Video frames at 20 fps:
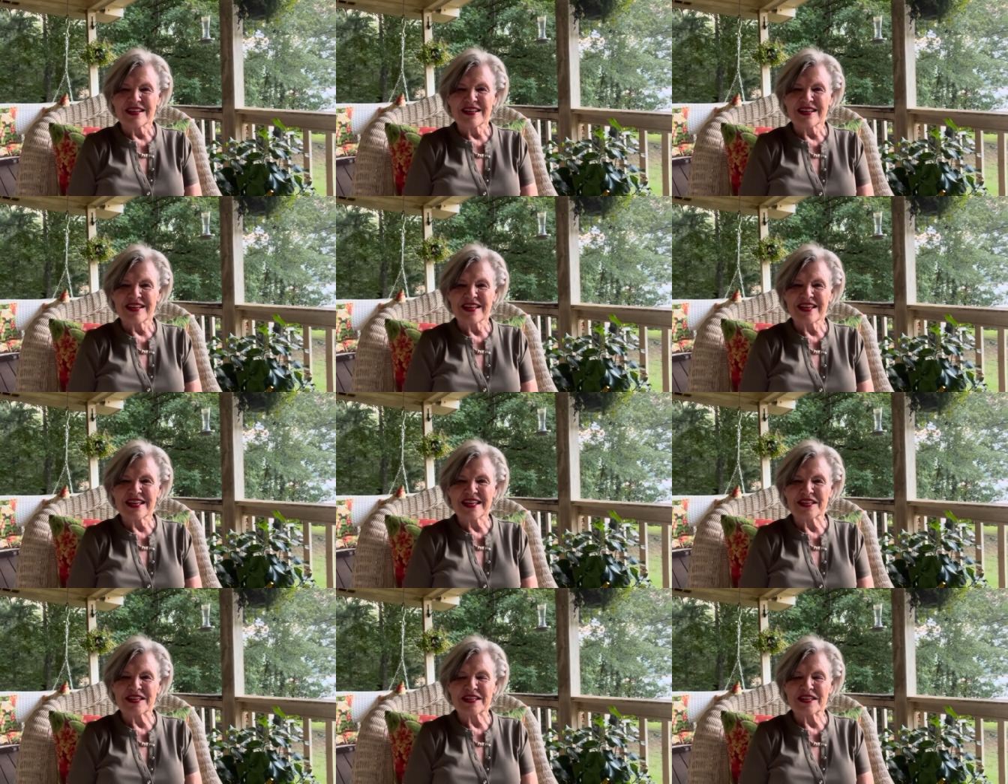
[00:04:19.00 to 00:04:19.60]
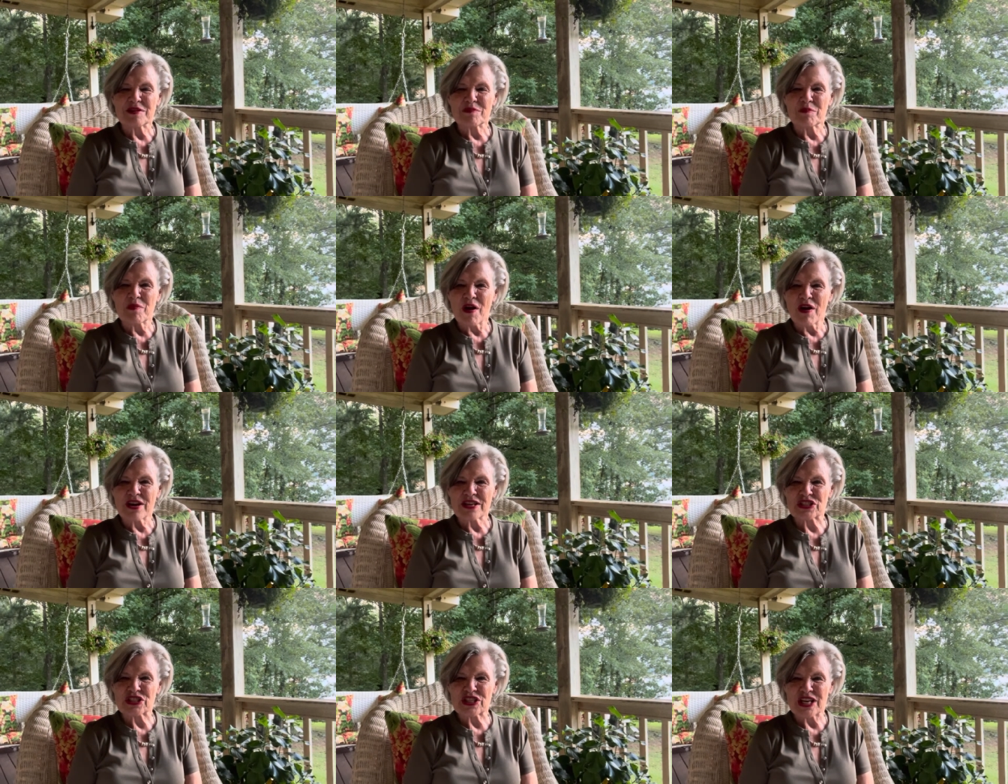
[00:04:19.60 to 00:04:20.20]
In
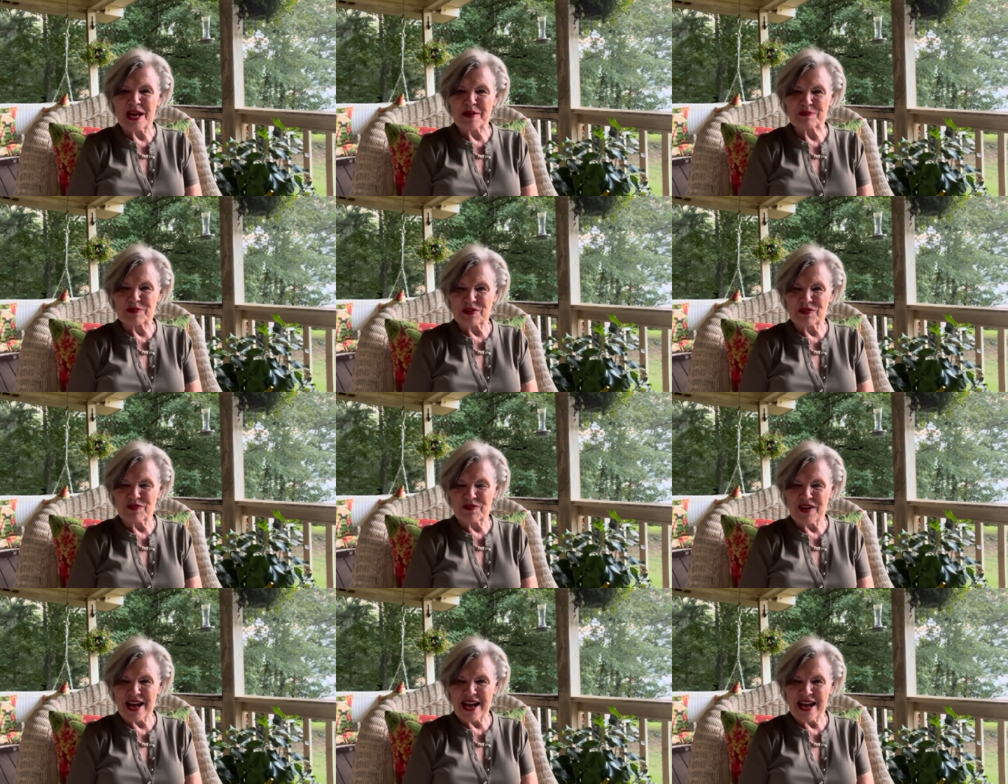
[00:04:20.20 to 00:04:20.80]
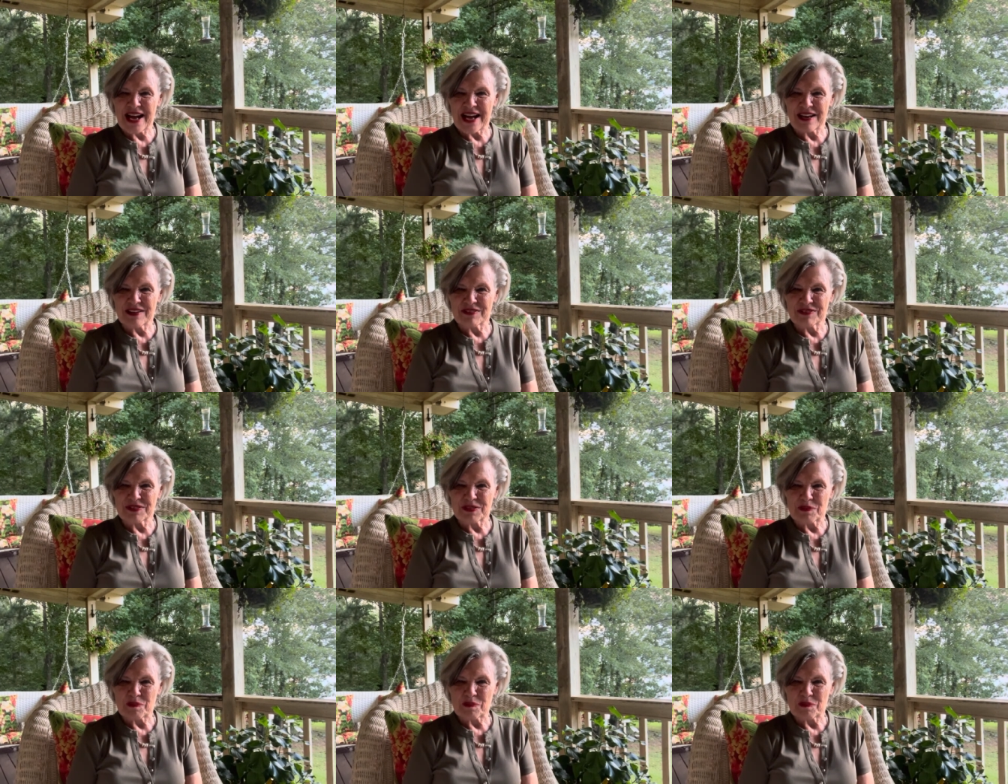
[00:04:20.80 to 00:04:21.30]
Mark chapter 5,